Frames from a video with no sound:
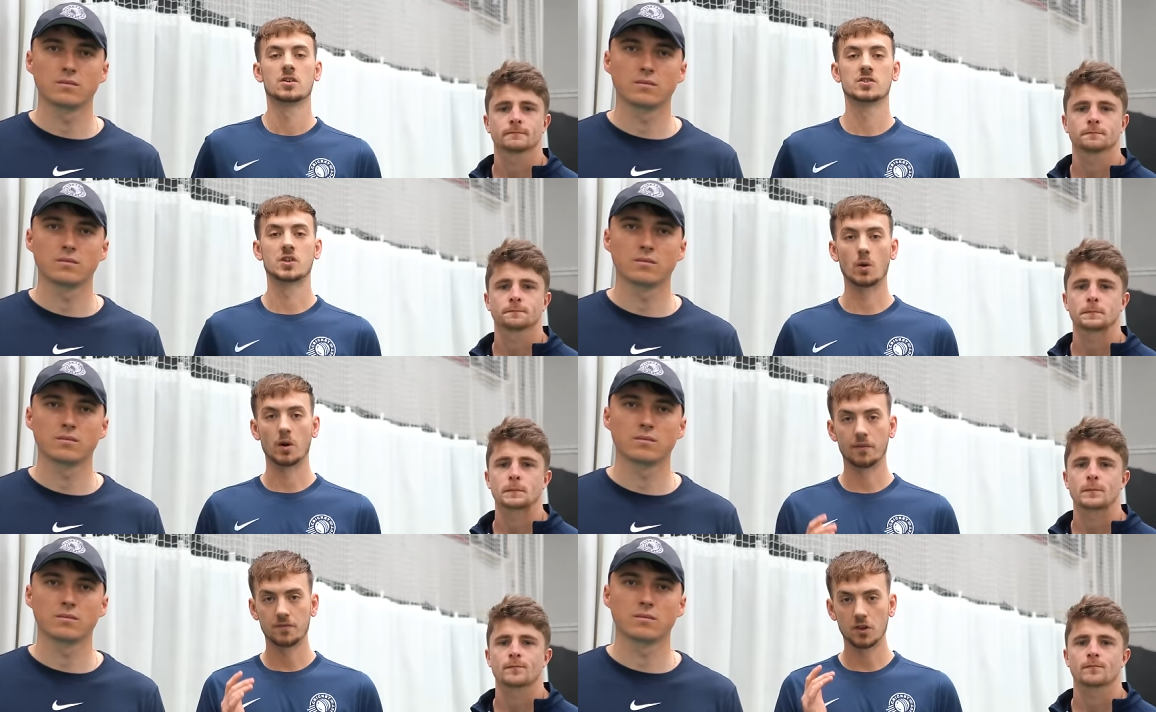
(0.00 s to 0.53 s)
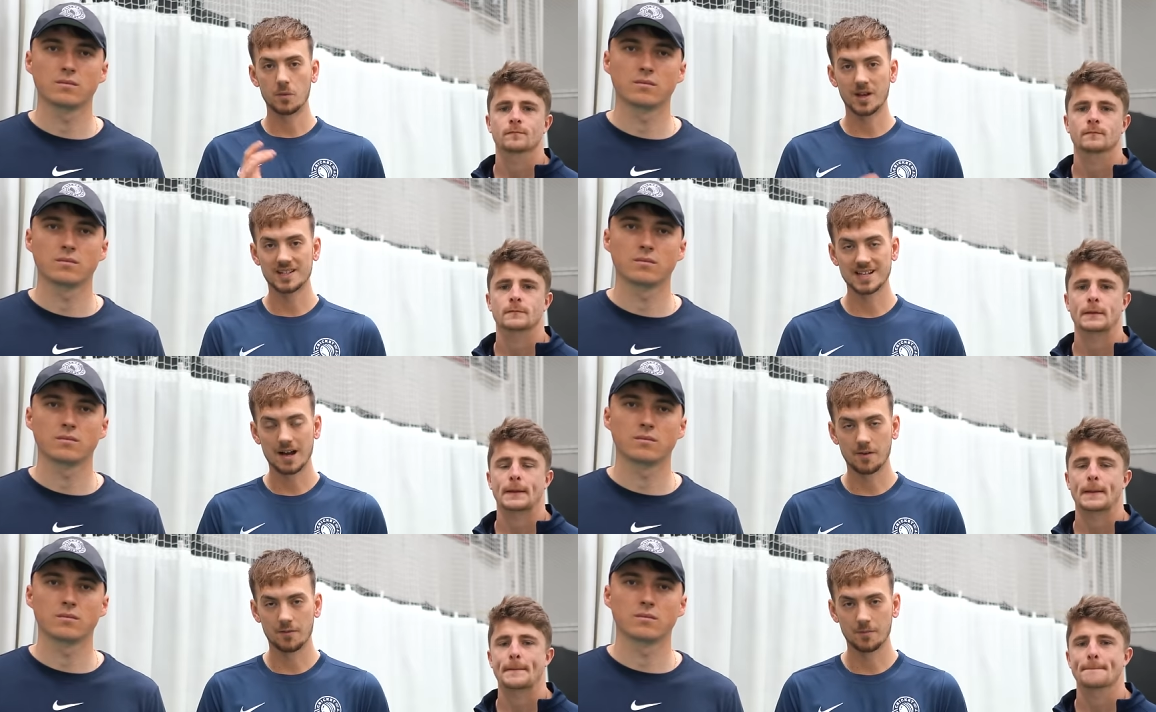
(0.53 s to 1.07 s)
Speaker 1: So we're a few
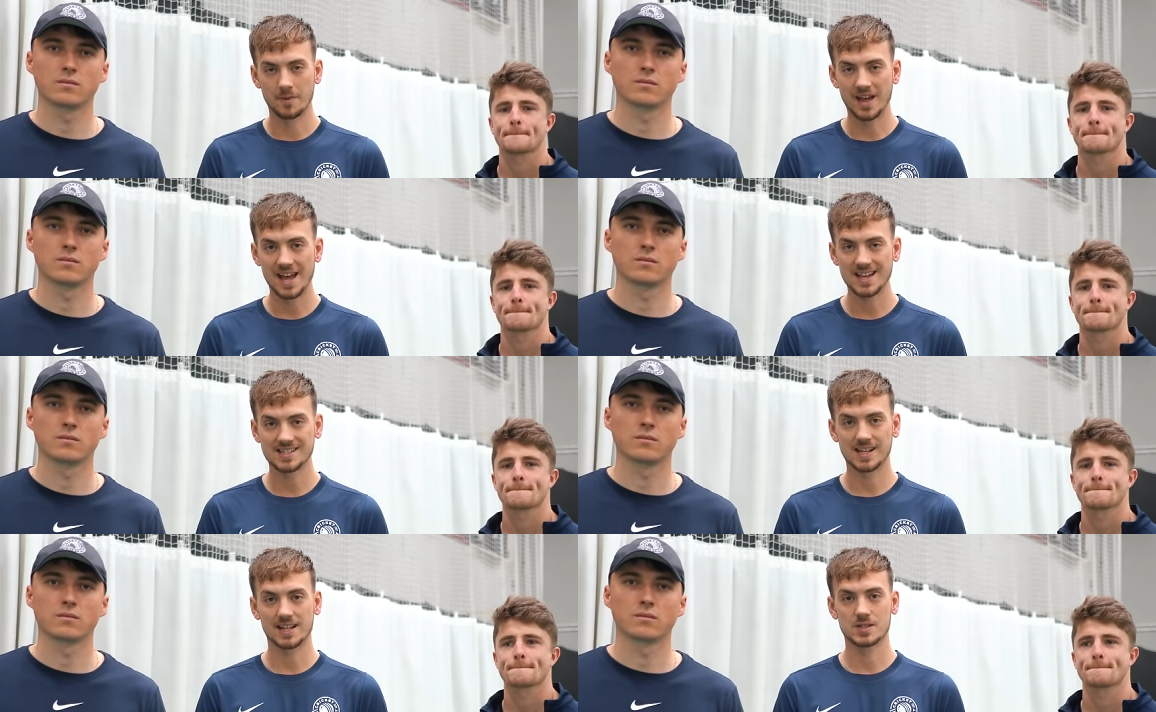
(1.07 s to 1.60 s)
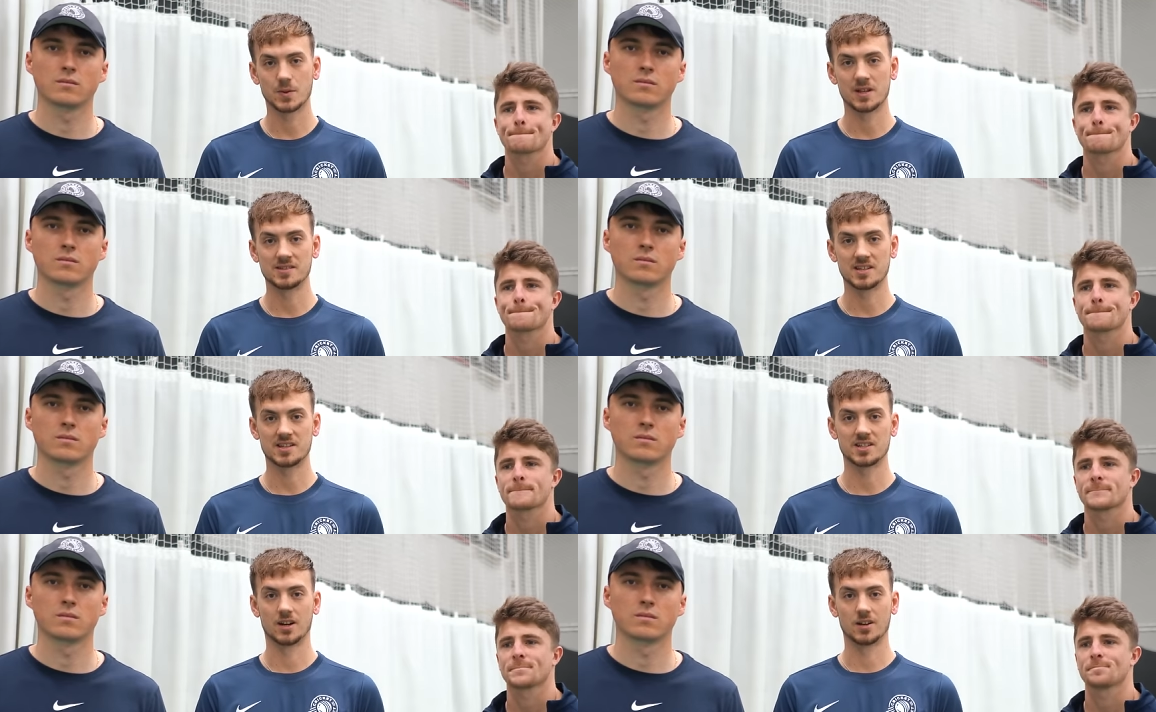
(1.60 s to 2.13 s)
weeks out from the S A
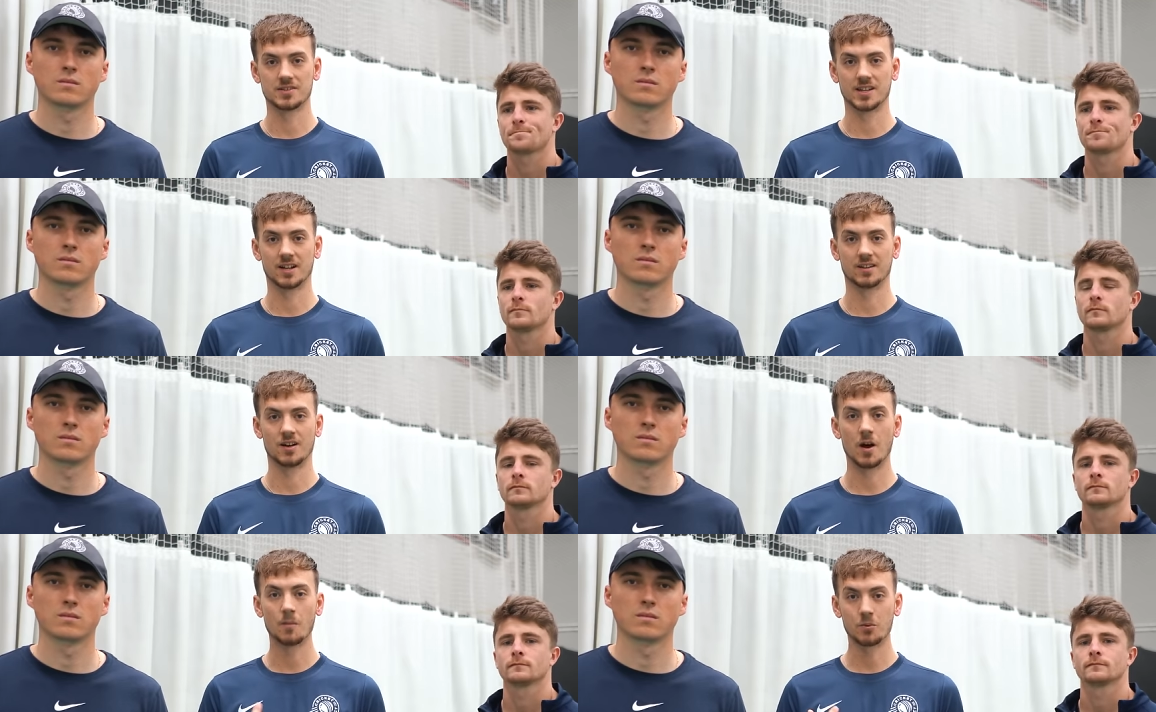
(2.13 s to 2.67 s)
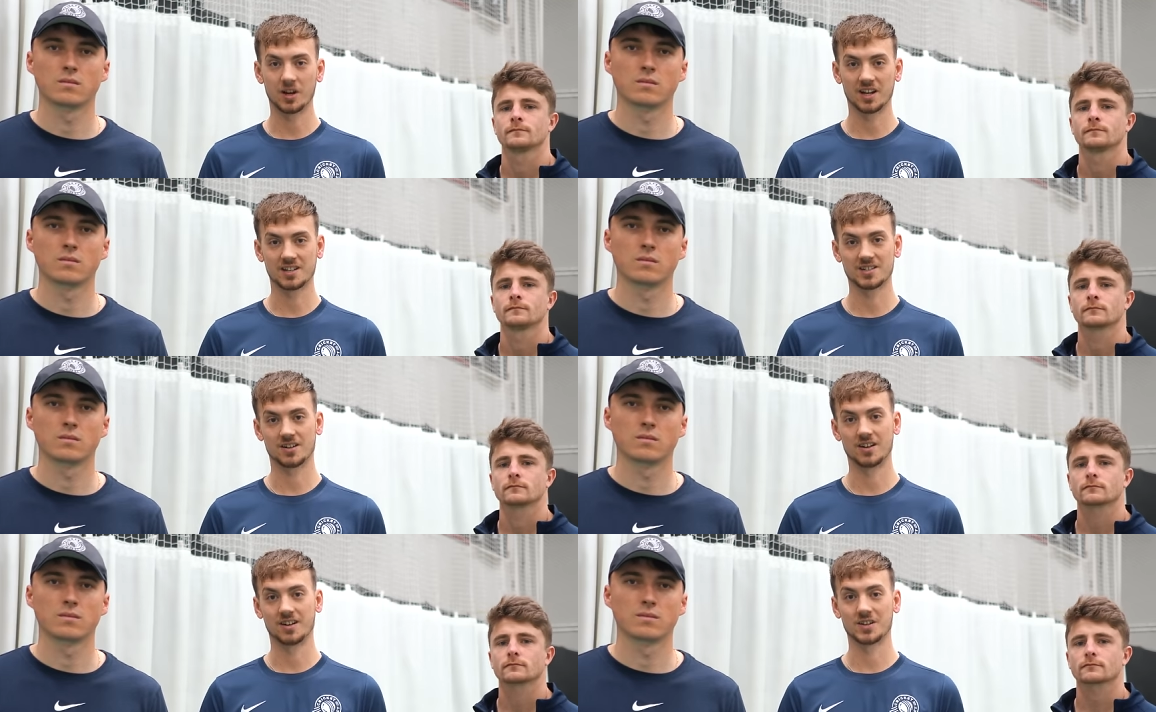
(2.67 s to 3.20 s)
twenty starting. I'm pretty
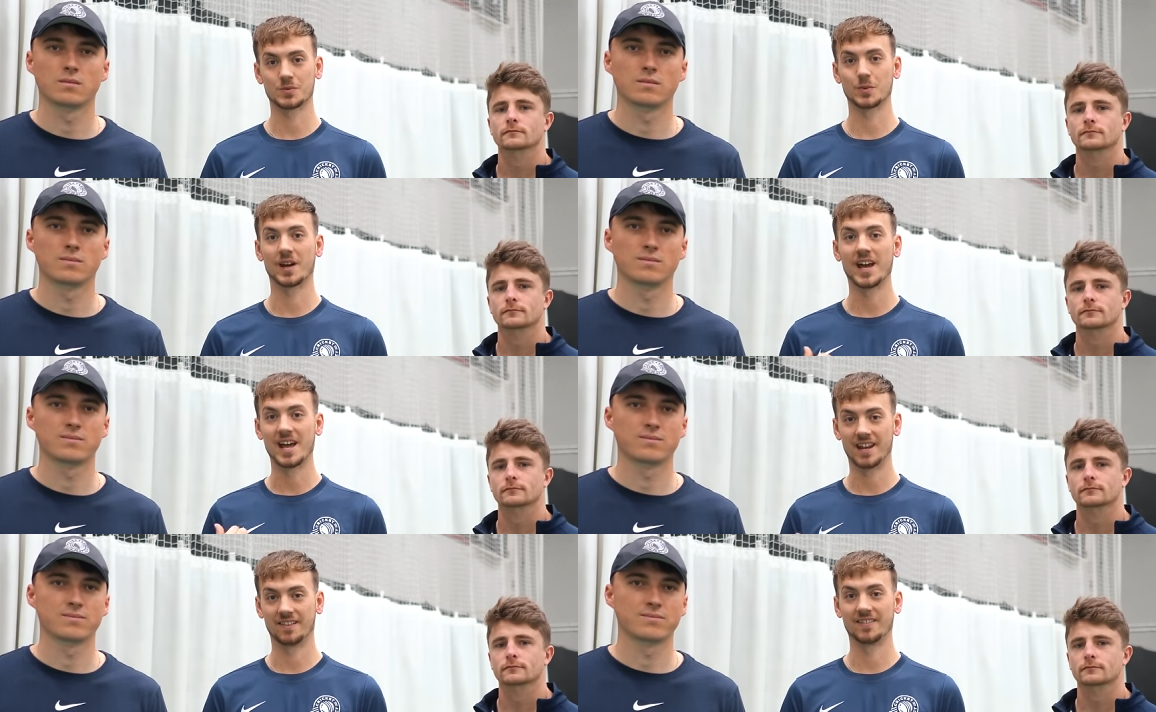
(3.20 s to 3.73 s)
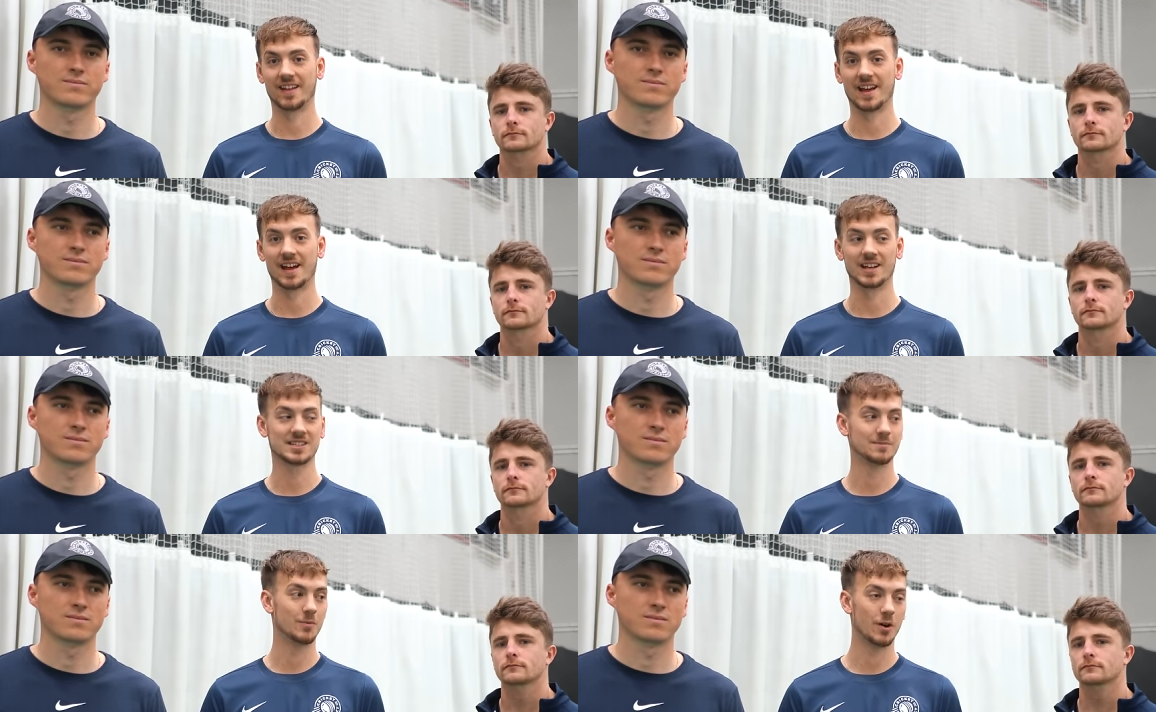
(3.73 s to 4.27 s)
excited because we're heading
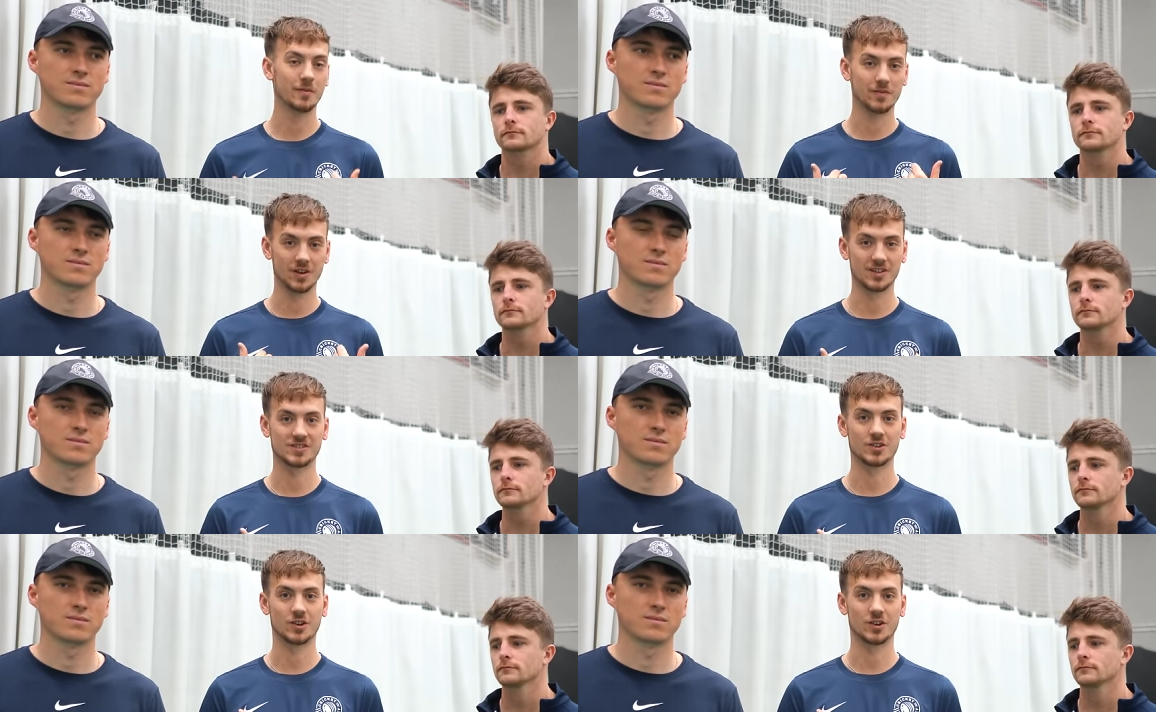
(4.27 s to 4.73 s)
there. It's my first